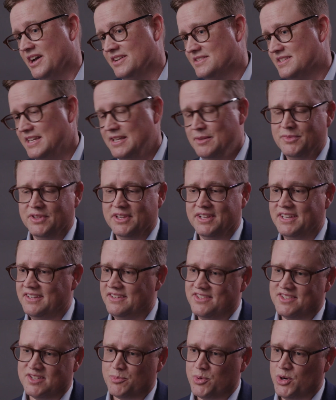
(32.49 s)
got team
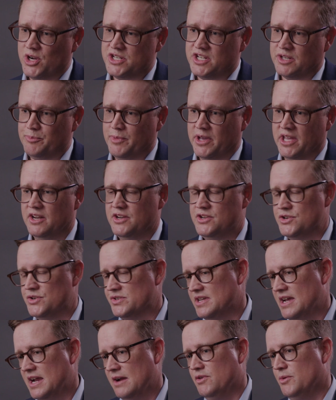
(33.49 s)
leads, project
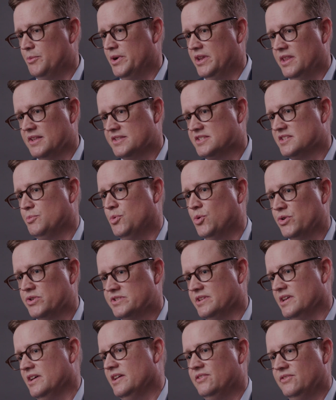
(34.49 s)
managers, everybody that
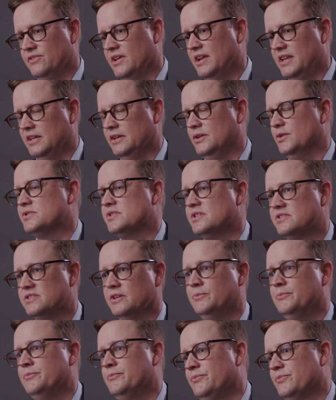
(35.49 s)
supports that
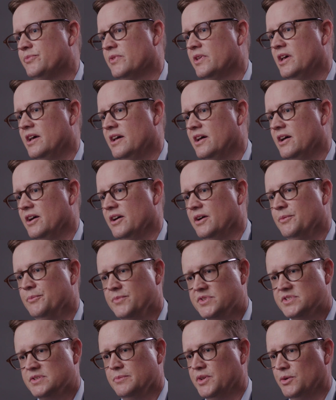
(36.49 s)
ecosystem.
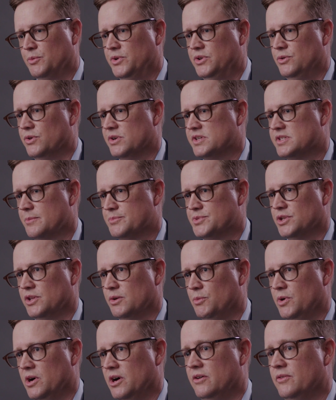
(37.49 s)
Something we do
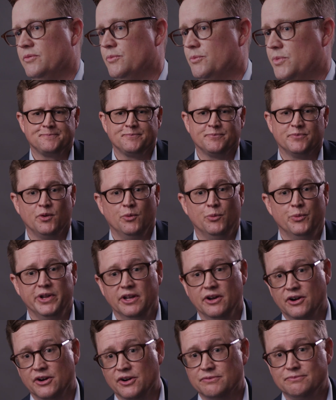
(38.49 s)
exceptionally well. We
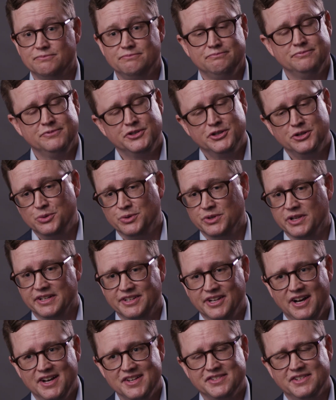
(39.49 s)
are tool
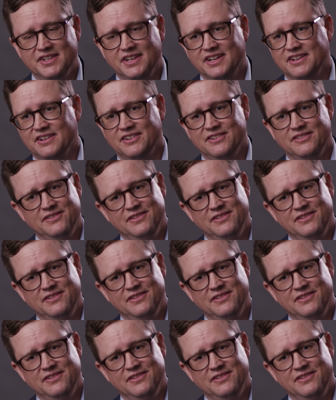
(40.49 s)
agnostic.